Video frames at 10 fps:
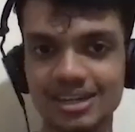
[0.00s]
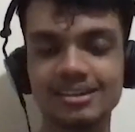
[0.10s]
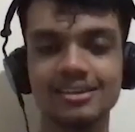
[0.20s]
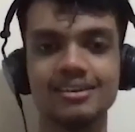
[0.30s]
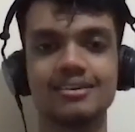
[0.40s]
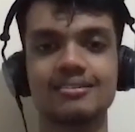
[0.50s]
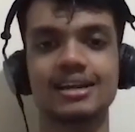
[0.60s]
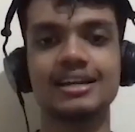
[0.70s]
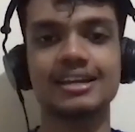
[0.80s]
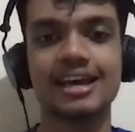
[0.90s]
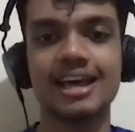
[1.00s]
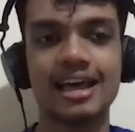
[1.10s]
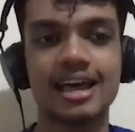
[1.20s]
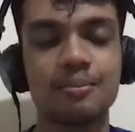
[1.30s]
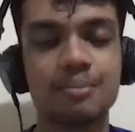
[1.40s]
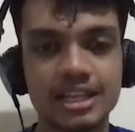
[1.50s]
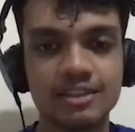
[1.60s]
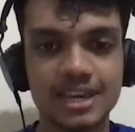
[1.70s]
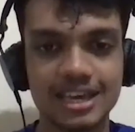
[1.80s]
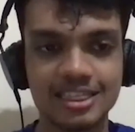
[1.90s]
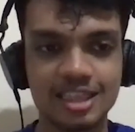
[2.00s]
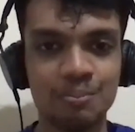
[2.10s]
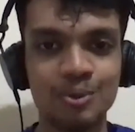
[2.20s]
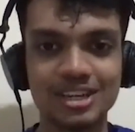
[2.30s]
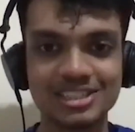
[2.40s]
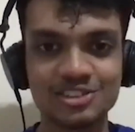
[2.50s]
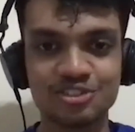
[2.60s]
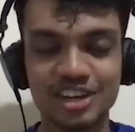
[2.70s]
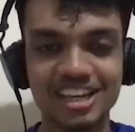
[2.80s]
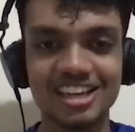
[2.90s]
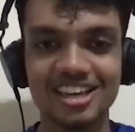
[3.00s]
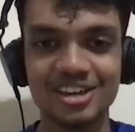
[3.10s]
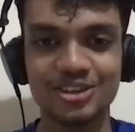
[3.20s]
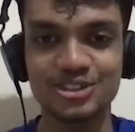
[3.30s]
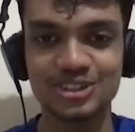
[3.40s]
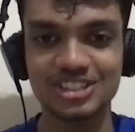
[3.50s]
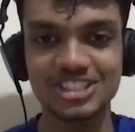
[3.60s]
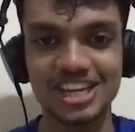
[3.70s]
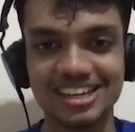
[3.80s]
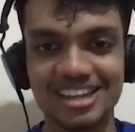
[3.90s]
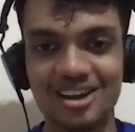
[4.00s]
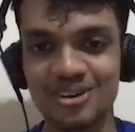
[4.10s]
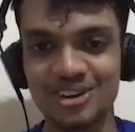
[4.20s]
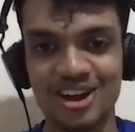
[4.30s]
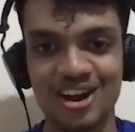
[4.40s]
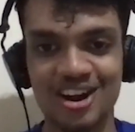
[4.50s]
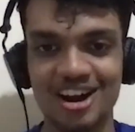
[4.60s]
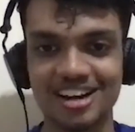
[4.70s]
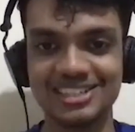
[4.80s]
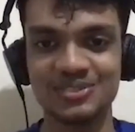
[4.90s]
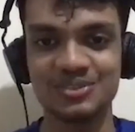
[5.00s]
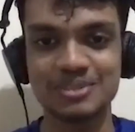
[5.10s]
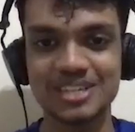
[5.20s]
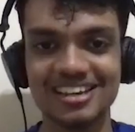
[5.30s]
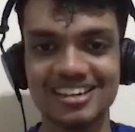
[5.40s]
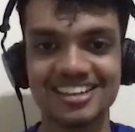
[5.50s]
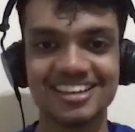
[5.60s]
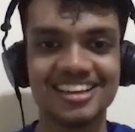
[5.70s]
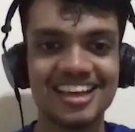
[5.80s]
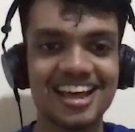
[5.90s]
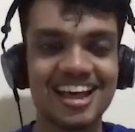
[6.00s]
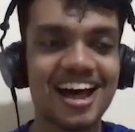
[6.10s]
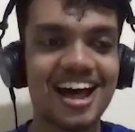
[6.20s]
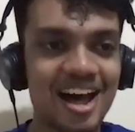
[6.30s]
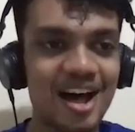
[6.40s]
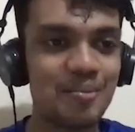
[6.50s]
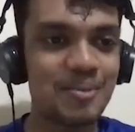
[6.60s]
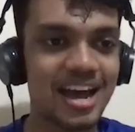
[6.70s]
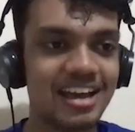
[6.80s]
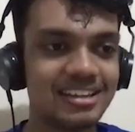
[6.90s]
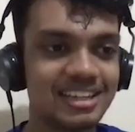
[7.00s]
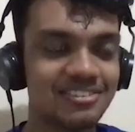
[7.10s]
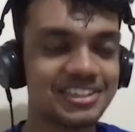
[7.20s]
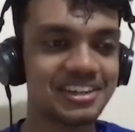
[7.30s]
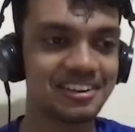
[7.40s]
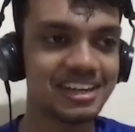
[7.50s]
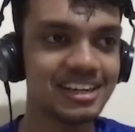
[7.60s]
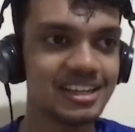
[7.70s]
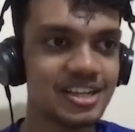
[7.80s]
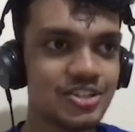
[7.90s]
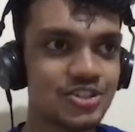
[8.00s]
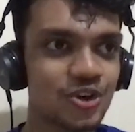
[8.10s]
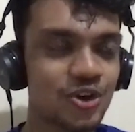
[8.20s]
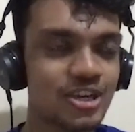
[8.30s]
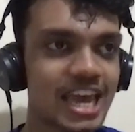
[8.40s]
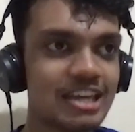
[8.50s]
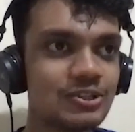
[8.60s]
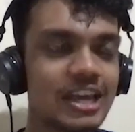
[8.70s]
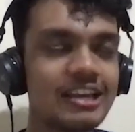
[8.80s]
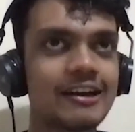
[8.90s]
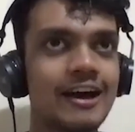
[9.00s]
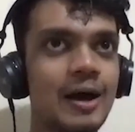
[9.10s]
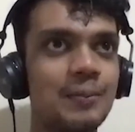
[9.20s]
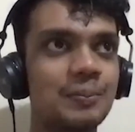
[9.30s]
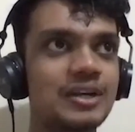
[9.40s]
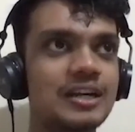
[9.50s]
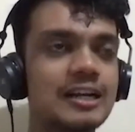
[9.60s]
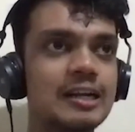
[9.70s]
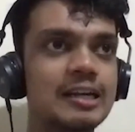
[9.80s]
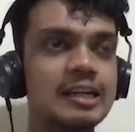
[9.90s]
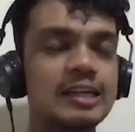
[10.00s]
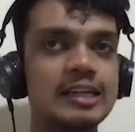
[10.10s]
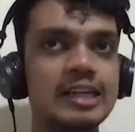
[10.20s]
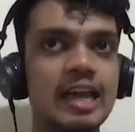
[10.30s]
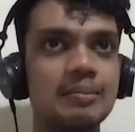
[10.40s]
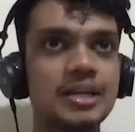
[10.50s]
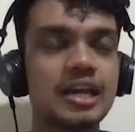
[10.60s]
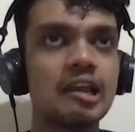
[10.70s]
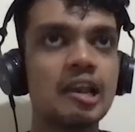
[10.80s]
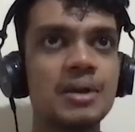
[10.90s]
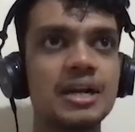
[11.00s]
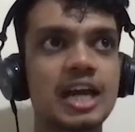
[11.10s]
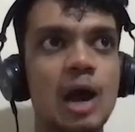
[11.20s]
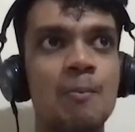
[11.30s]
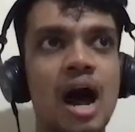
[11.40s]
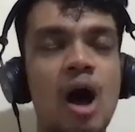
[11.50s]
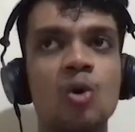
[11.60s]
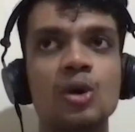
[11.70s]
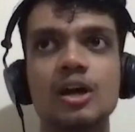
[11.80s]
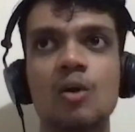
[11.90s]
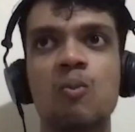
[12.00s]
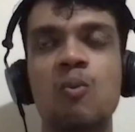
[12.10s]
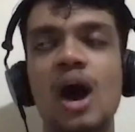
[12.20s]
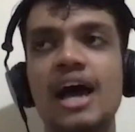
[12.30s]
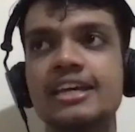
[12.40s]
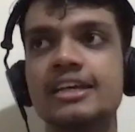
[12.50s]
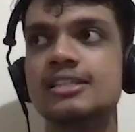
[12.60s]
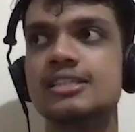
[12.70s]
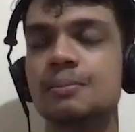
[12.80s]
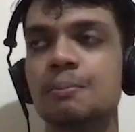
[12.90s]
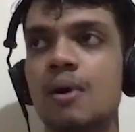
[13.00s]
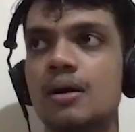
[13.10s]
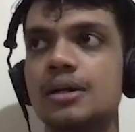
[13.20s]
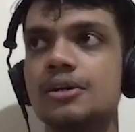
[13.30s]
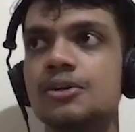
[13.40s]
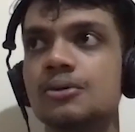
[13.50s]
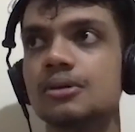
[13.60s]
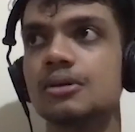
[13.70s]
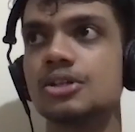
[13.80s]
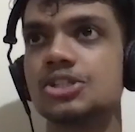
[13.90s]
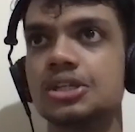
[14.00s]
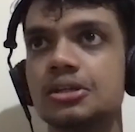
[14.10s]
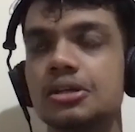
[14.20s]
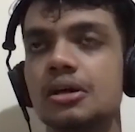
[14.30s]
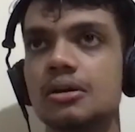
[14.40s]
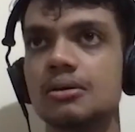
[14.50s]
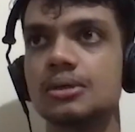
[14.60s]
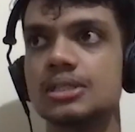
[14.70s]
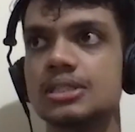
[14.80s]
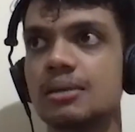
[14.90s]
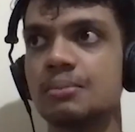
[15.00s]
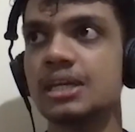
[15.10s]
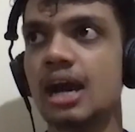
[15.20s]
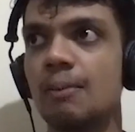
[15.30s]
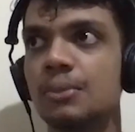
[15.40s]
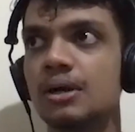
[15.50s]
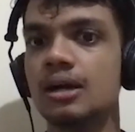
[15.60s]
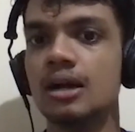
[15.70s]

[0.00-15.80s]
it, right? And by the way, the book is free. You should check it out on his website and give it a read. So, can you like tell me a little bit about why it's important to stick to your roots and be humble